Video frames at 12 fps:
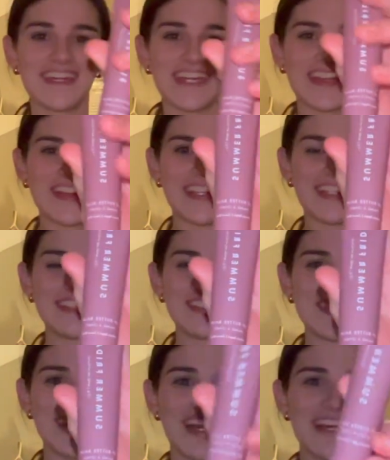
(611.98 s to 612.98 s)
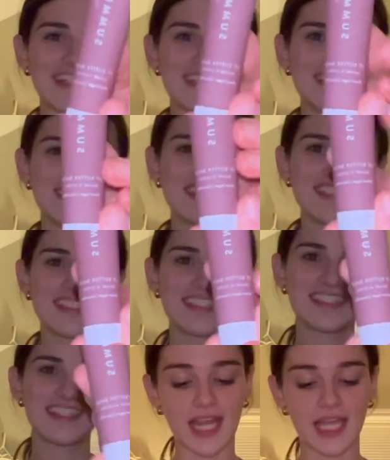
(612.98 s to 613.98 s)
here it is you guys
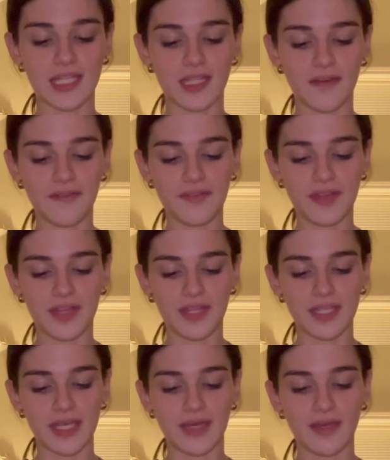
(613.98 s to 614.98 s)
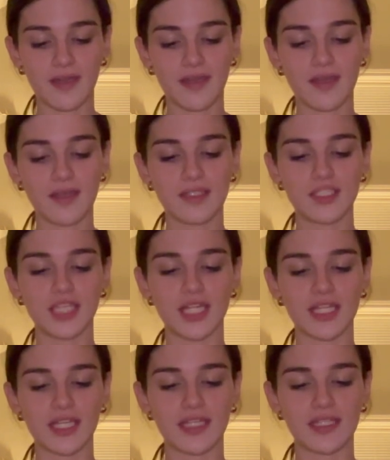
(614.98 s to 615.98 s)
i love the like
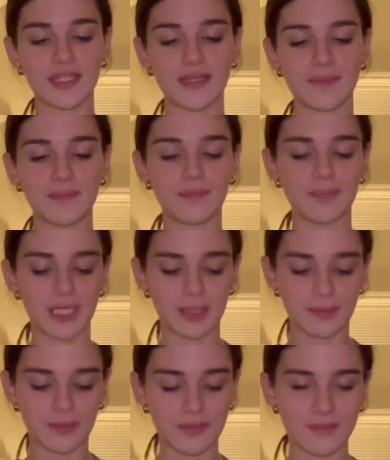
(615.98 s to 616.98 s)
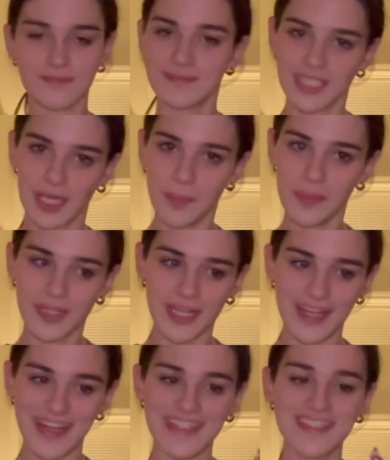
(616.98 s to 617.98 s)
jelly like bendable tip that it
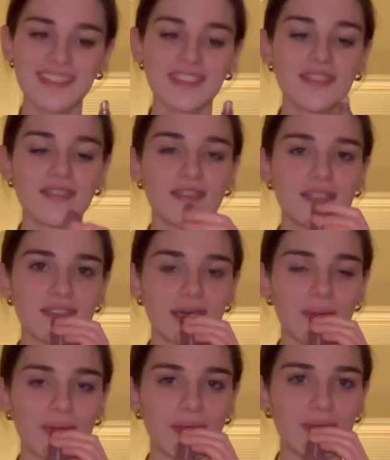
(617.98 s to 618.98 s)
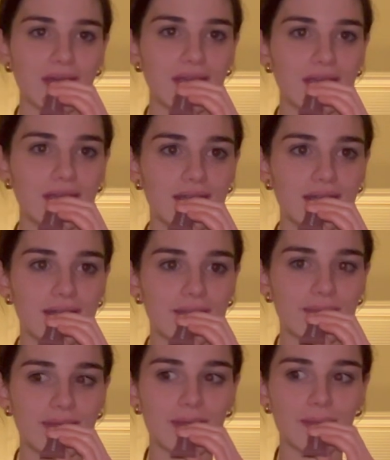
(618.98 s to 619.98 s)
has that way you can kind of
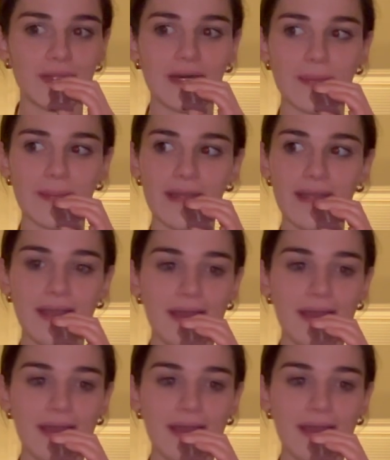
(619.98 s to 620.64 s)
like apply it better